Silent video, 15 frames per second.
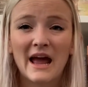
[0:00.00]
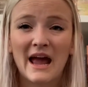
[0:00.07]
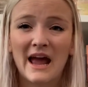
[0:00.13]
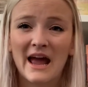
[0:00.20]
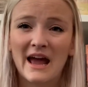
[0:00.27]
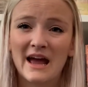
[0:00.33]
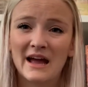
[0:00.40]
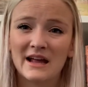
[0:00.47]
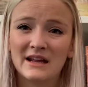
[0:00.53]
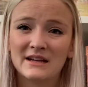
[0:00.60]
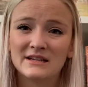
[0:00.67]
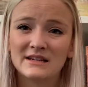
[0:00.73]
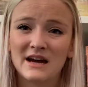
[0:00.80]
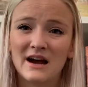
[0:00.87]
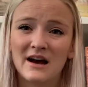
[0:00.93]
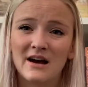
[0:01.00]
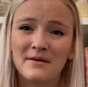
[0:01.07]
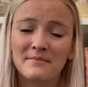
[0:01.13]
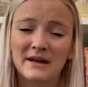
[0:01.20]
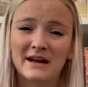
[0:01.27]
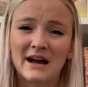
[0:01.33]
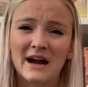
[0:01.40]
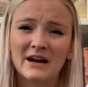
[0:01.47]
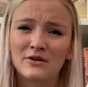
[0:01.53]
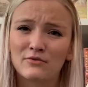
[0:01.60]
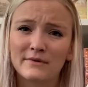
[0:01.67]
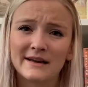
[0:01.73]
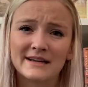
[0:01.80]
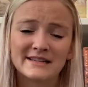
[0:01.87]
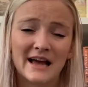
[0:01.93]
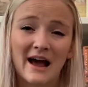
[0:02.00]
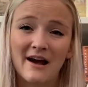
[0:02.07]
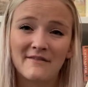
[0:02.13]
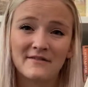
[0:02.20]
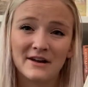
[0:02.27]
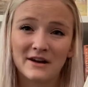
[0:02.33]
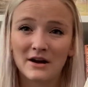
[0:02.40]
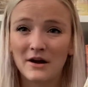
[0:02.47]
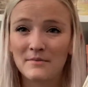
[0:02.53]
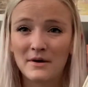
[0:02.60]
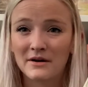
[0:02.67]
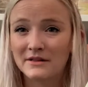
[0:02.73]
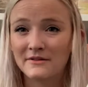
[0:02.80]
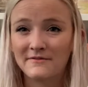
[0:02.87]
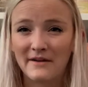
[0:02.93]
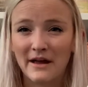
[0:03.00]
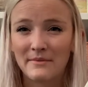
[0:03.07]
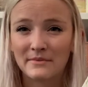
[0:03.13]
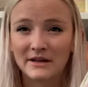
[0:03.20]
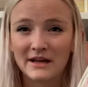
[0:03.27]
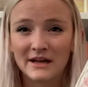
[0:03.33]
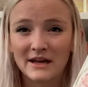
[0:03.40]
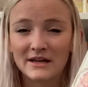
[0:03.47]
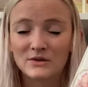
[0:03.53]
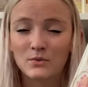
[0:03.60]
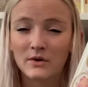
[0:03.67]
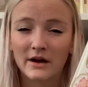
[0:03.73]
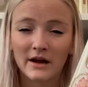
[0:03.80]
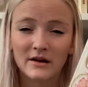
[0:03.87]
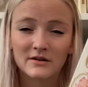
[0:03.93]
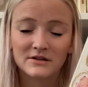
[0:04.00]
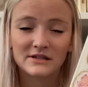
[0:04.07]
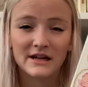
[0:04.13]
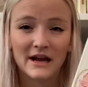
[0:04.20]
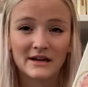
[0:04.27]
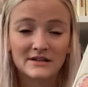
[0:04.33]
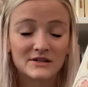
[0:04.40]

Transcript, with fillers: and that kind of wreaks havoc among the family is what I understand.